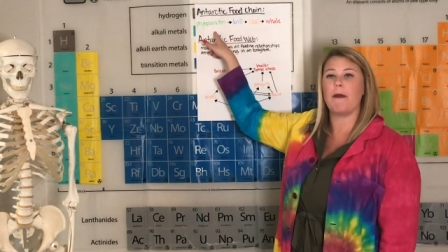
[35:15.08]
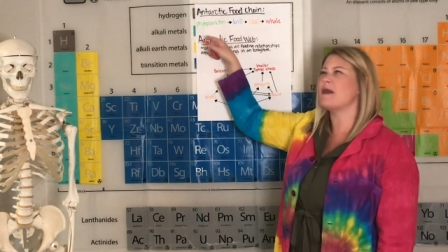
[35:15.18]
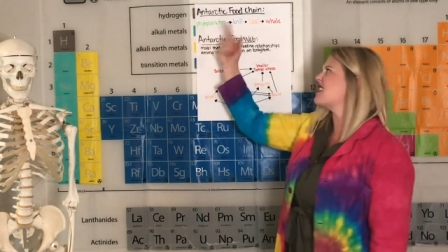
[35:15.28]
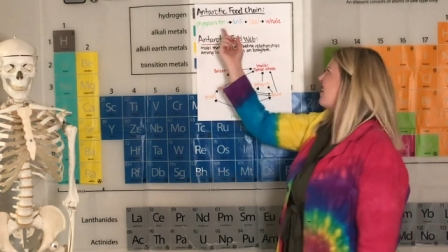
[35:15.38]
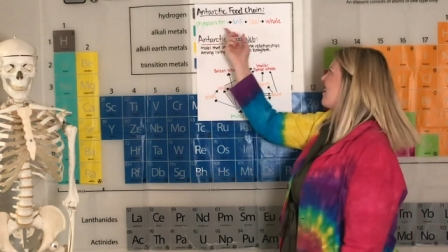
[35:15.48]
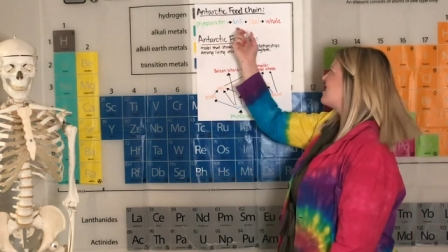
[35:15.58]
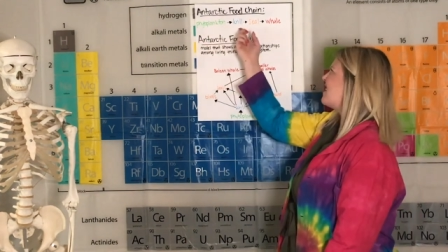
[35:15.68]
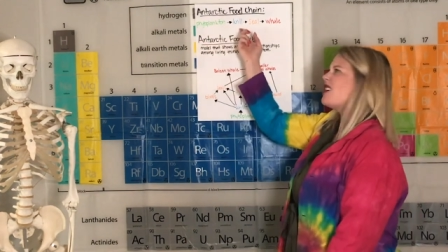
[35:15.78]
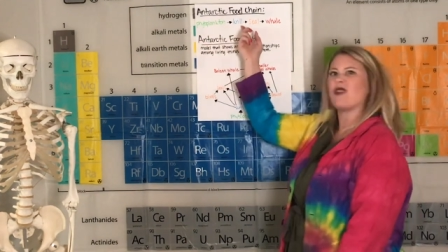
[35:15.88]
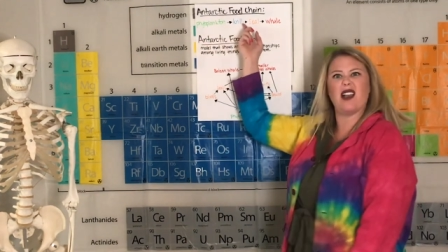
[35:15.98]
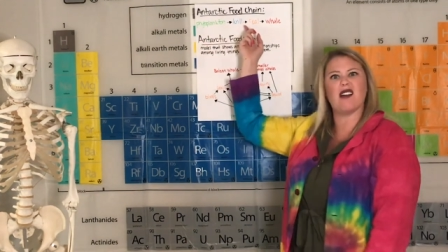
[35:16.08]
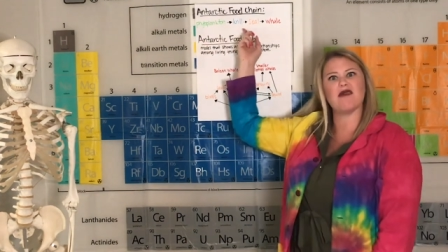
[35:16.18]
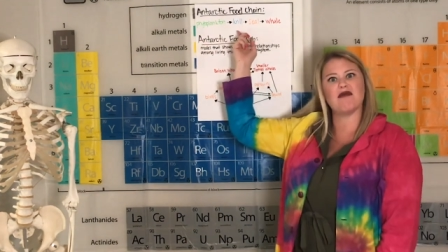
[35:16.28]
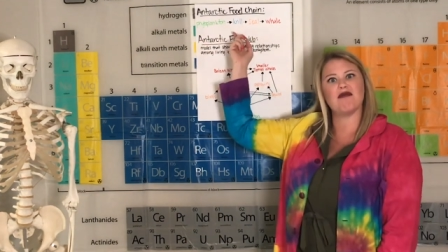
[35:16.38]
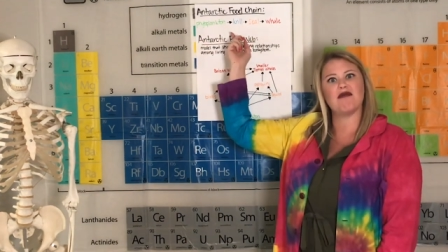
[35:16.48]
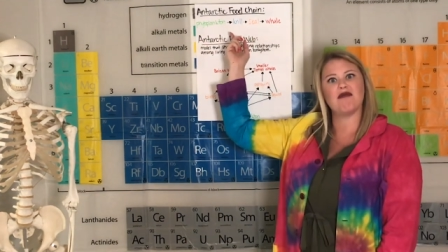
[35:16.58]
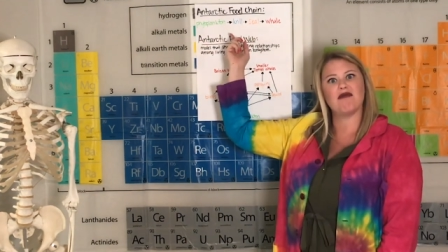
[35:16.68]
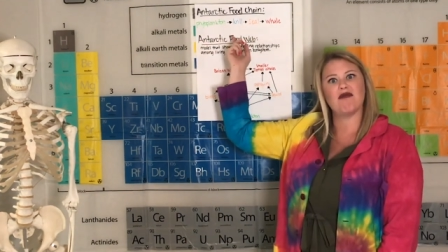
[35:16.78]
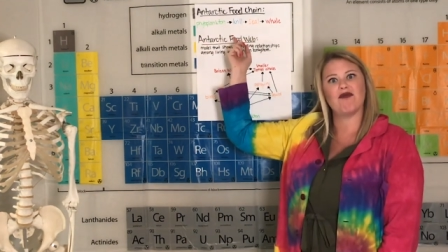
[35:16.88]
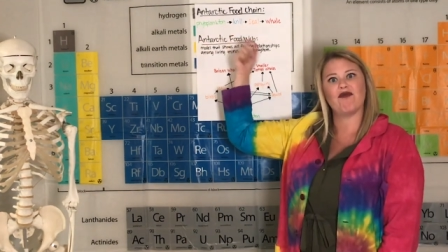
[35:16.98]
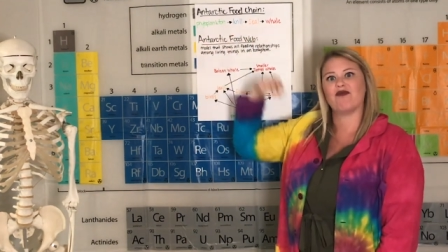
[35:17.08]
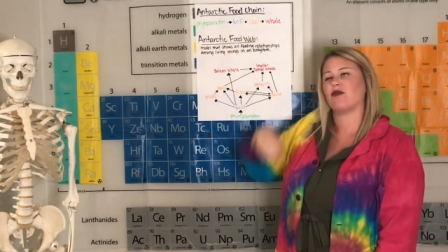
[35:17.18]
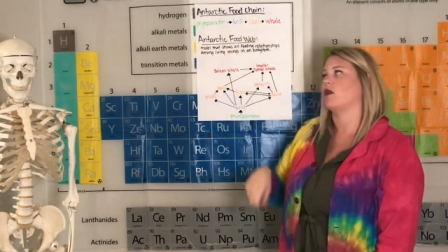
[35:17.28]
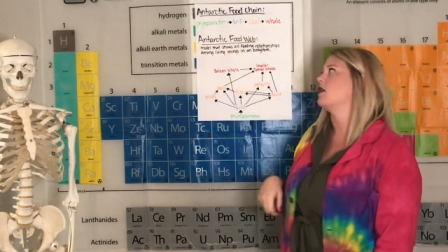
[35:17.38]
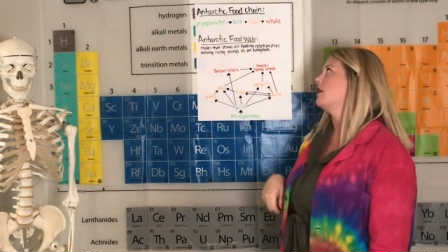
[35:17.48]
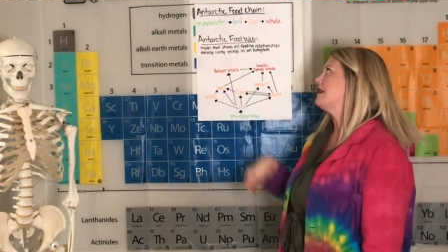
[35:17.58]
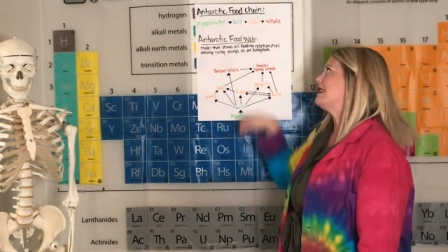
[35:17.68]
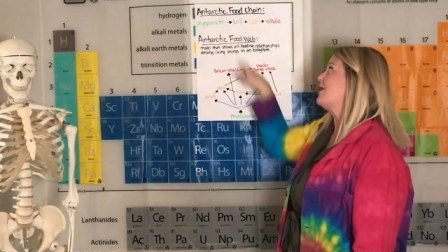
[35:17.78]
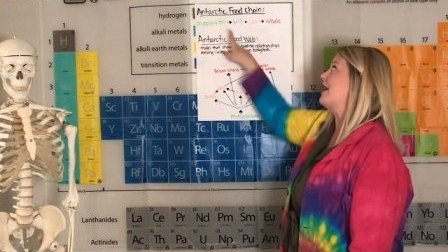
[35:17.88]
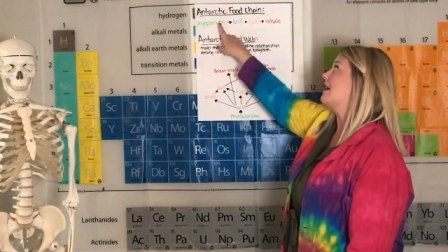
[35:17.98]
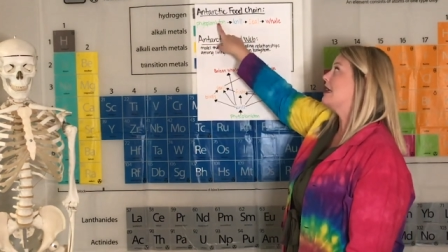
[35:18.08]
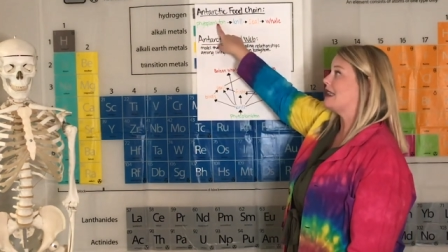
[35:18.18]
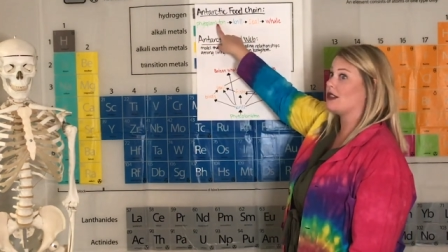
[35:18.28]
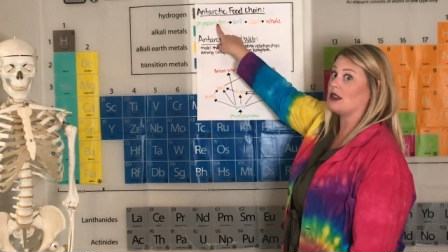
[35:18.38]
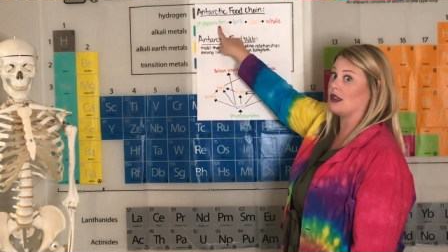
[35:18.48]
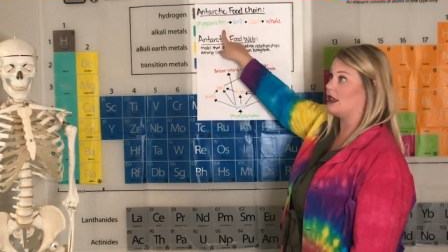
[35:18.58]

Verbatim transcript: but they'll also eat krill. So we could draw